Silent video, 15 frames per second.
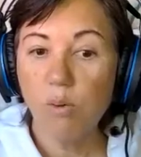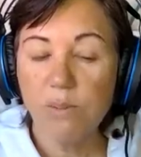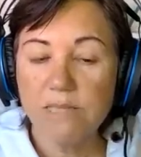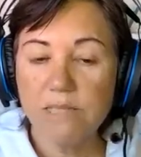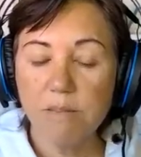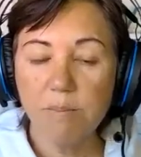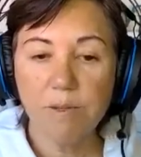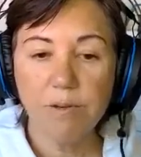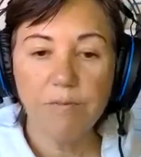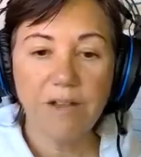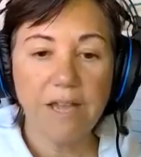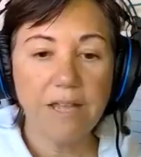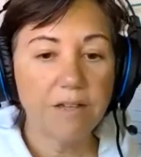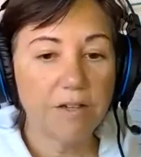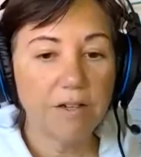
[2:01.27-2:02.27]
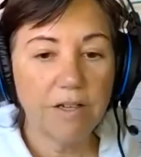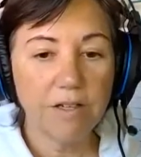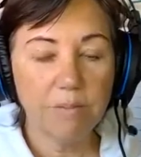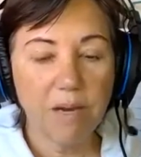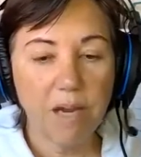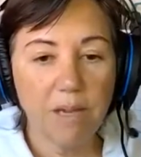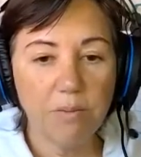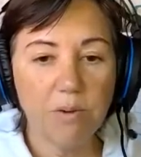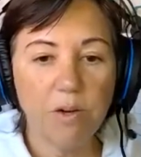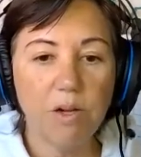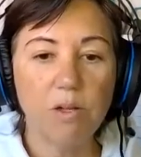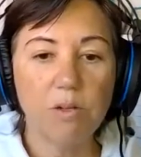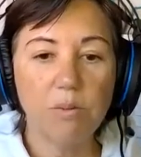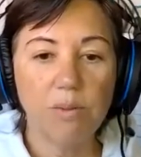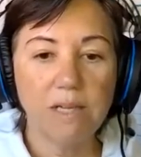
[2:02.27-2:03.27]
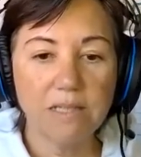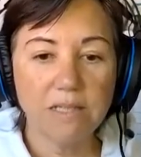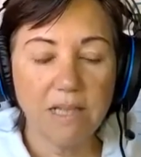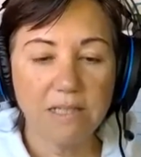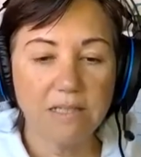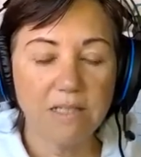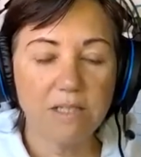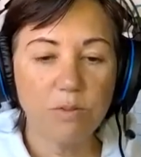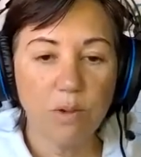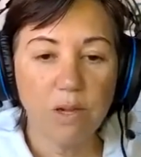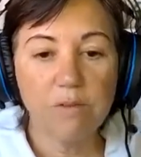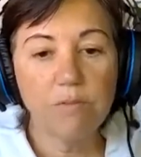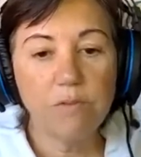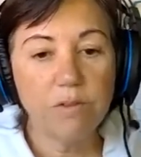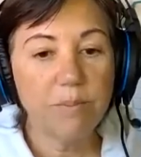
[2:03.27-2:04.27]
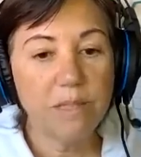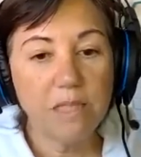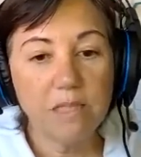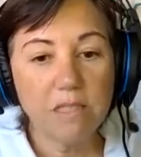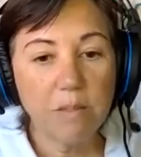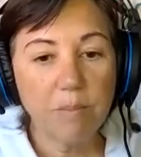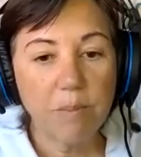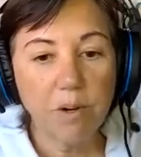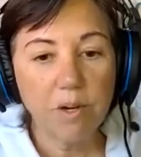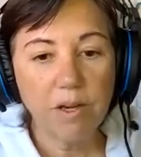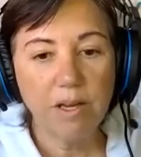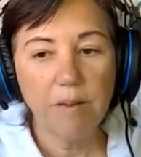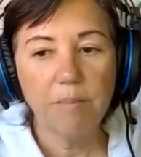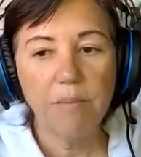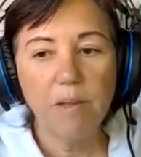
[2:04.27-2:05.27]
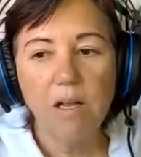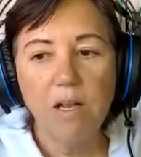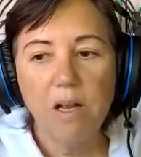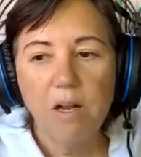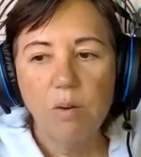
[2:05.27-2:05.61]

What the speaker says: role was the provider, and my role was as his wife would be to support him.